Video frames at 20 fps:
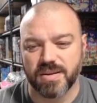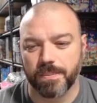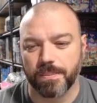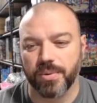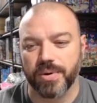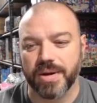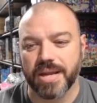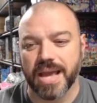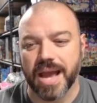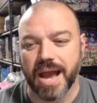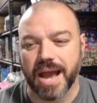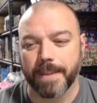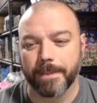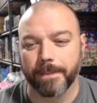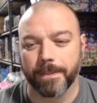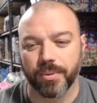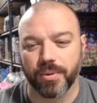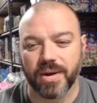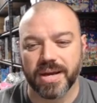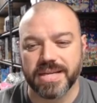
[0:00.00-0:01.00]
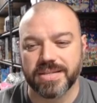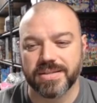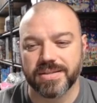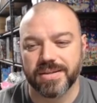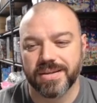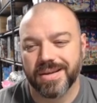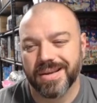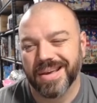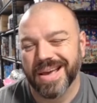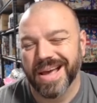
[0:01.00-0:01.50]
a pretty high price.
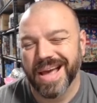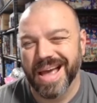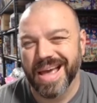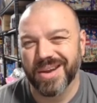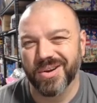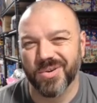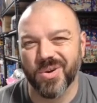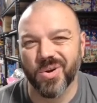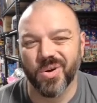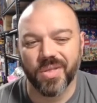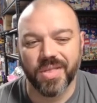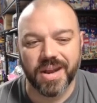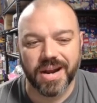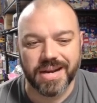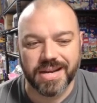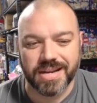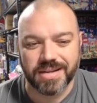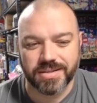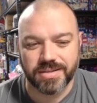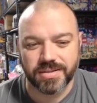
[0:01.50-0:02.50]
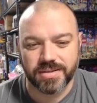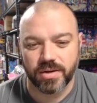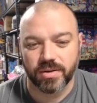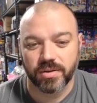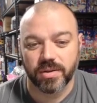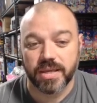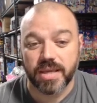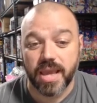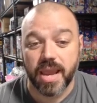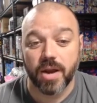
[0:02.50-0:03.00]
I don't know that I
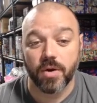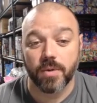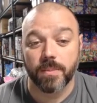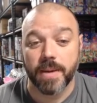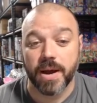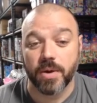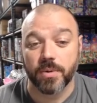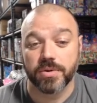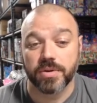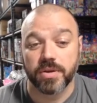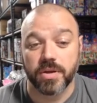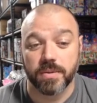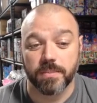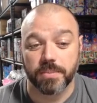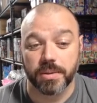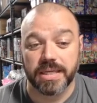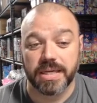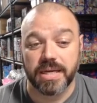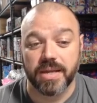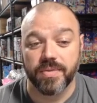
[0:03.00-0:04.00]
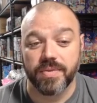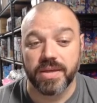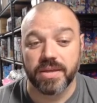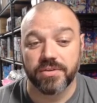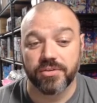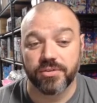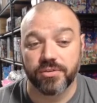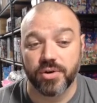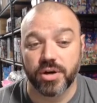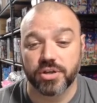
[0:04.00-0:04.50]
necessarily care about completing the
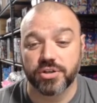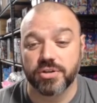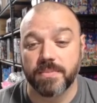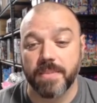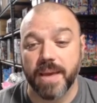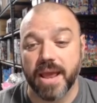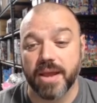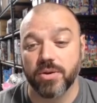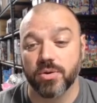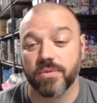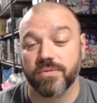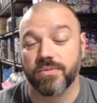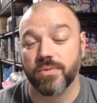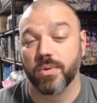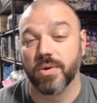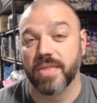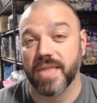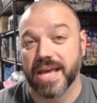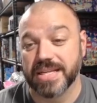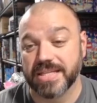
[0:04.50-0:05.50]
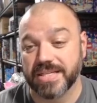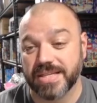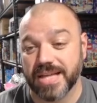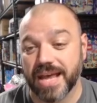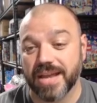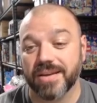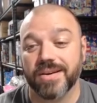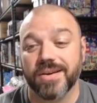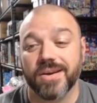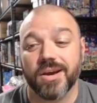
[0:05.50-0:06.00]
instruction manual for that
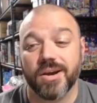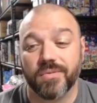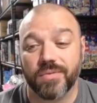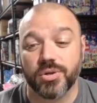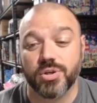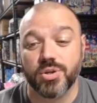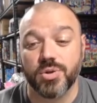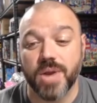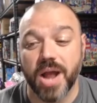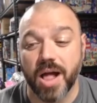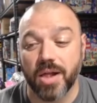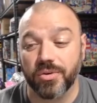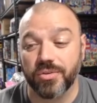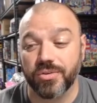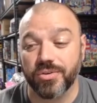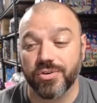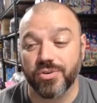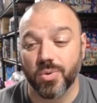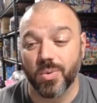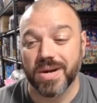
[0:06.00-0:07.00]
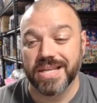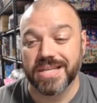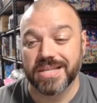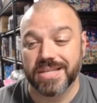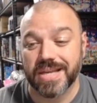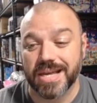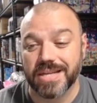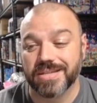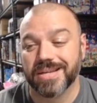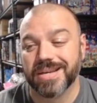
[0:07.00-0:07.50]
set for
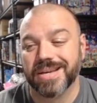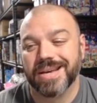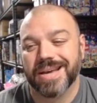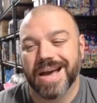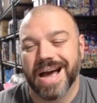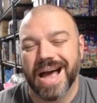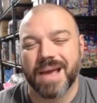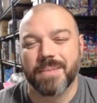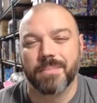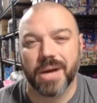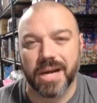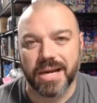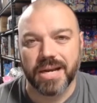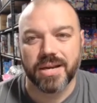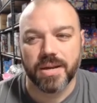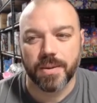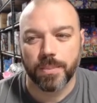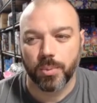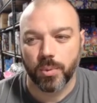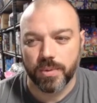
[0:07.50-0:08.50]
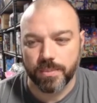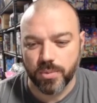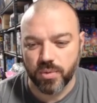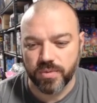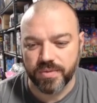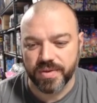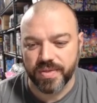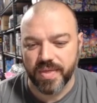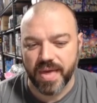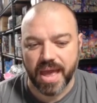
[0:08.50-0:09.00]
$2.20. I might end up
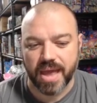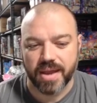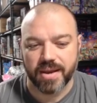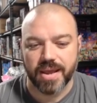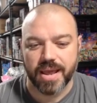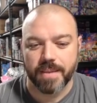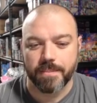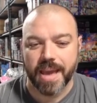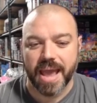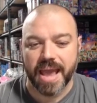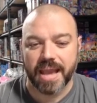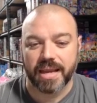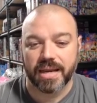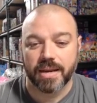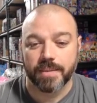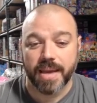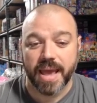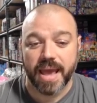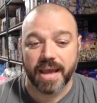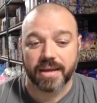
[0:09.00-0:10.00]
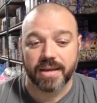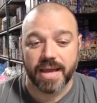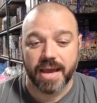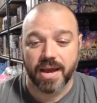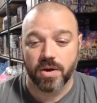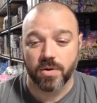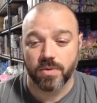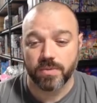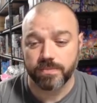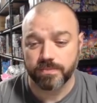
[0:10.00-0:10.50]
removing that and backing it back
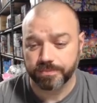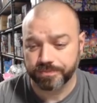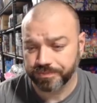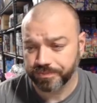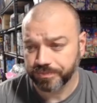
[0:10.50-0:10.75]
down.